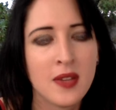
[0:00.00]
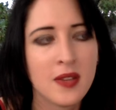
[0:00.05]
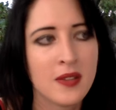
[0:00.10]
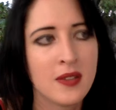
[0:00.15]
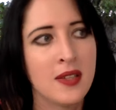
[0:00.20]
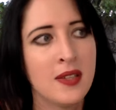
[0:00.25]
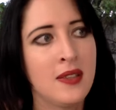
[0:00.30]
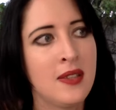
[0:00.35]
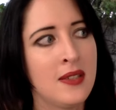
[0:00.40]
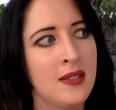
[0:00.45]

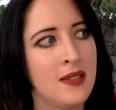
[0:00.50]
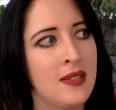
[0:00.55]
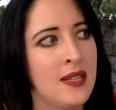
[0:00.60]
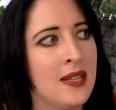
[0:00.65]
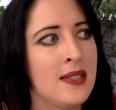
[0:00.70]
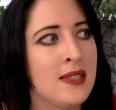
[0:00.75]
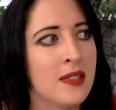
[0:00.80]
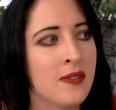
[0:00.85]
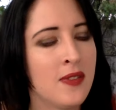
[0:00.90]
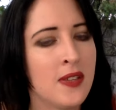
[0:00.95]
You had the
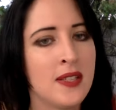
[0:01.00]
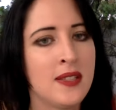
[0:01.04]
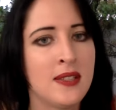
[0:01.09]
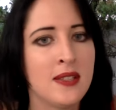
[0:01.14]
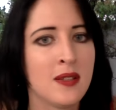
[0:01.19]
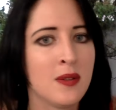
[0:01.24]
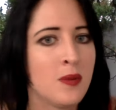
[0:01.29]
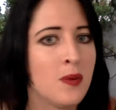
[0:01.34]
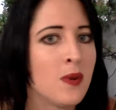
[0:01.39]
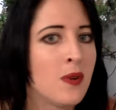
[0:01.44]
desk
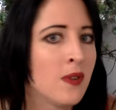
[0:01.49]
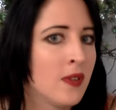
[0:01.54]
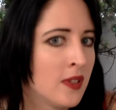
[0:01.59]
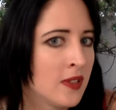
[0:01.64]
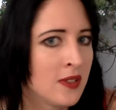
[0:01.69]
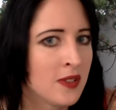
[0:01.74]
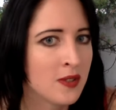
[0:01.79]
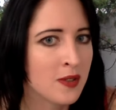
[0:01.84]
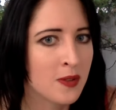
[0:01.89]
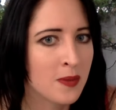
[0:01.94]
facing a wall and
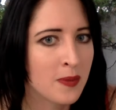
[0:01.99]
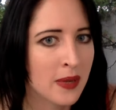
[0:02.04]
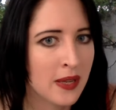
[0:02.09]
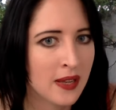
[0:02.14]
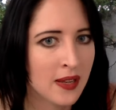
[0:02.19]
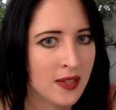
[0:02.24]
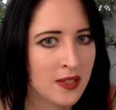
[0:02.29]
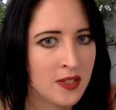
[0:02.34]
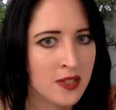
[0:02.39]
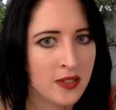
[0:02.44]
the door
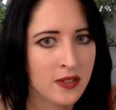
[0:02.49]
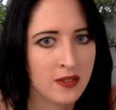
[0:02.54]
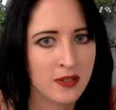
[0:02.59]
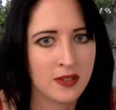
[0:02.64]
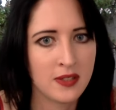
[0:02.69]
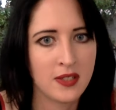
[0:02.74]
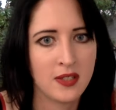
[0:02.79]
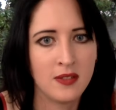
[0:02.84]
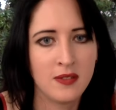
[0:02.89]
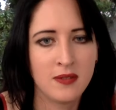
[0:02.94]
behind you,
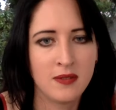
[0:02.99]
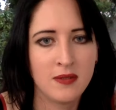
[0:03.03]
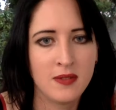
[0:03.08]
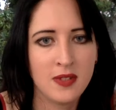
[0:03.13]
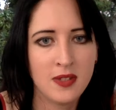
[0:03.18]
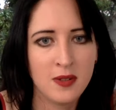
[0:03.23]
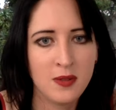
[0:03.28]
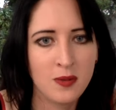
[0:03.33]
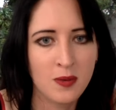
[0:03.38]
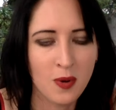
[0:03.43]
and
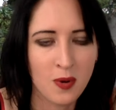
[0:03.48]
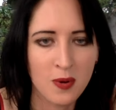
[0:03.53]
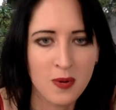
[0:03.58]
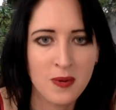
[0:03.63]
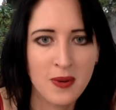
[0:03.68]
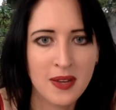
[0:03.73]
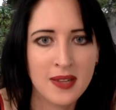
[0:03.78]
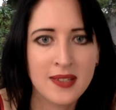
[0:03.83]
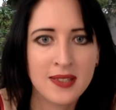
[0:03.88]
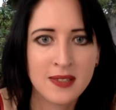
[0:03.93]
you
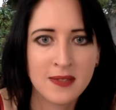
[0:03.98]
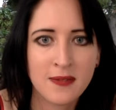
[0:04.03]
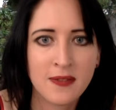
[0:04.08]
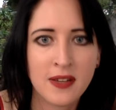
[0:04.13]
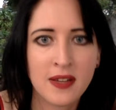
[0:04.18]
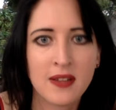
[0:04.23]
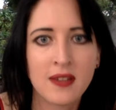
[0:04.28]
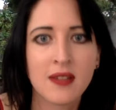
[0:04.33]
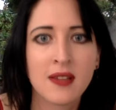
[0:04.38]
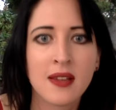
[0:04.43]
always
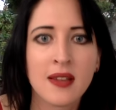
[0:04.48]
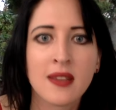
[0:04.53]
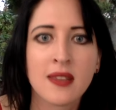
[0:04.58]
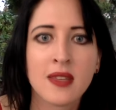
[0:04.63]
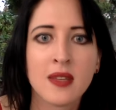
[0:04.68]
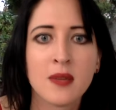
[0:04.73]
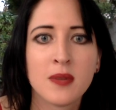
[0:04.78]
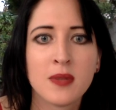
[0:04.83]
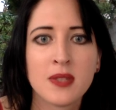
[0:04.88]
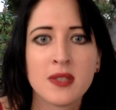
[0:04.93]
felt like
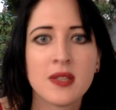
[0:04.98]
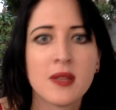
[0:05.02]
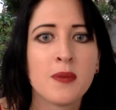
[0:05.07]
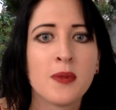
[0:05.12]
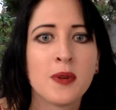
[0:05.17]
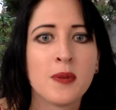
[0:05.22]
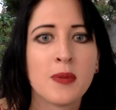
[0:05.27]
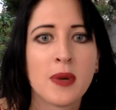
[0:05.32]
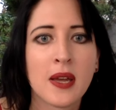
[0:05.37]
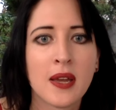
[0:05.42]
there was
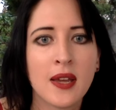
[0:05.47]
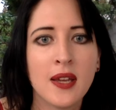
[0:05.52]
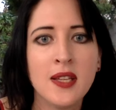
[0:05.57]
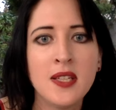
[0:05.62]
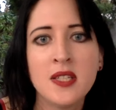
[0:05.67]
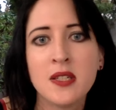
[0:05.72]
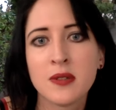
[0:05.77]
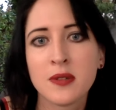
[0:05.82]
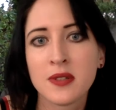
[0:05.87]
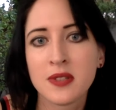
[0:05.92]
someone
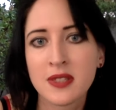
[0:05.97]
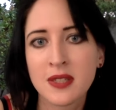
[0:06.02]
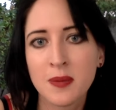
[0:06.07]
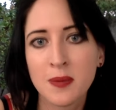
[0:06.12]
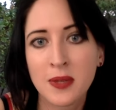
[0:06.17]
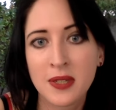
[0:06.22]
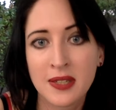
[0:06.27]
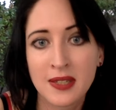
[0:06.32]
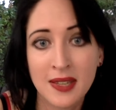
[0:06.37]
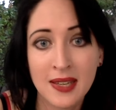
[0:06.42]
behind you, or
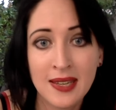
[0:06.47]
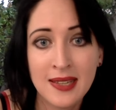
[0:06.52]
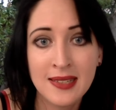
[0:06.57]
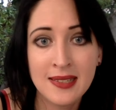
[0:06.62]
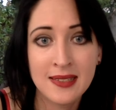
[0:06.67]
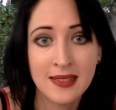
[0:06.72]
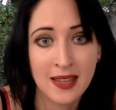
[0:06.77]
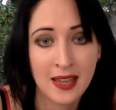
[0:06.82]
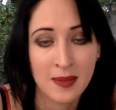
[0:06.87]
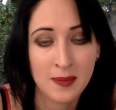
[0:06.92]
someone
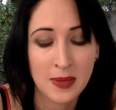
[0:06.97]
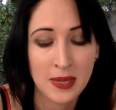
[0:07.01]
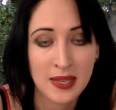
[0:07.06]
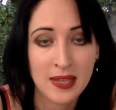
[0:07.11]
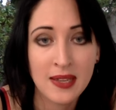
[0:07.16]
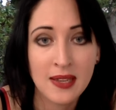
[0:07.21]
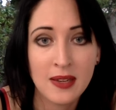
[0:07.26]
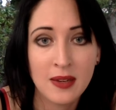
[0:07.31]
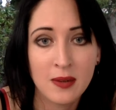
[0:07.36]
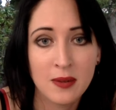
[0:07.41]
coming
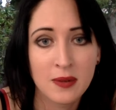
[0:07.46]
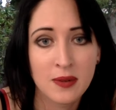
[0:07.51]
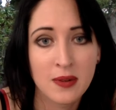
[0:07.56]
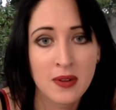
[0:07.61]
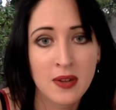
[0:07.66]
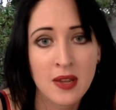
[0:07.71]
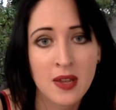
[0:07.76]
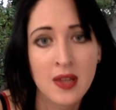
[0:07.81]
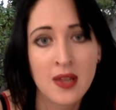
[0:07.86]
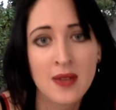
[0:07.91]
in, or
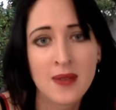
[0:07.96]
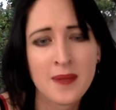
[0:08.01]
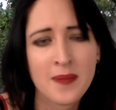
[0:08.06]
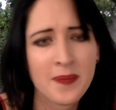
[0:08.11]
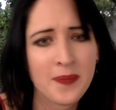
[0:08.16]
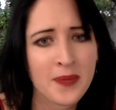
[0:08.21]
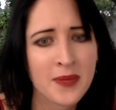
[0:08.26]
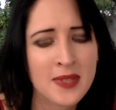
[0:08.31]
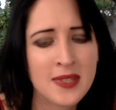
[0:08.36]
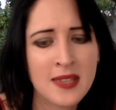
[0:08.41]

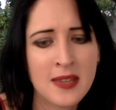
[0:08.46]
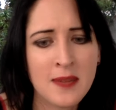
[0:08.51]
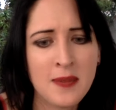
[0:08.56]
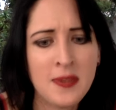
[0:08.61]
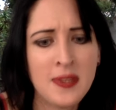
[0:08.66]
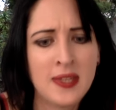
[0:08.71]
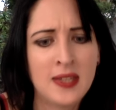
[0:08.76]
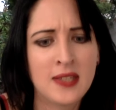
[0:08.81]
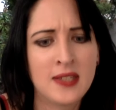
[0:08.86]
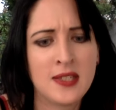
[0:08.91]

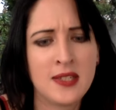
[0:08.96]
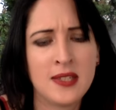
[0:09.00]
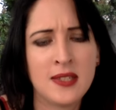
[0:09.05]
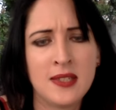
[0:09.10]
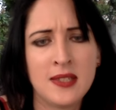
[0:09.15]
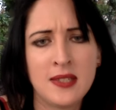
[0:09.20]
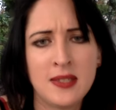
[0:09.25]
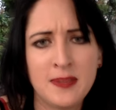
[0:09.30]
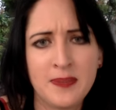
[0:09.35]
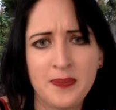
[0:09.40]
something, just
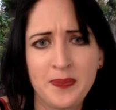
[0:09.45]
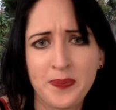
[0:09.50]
this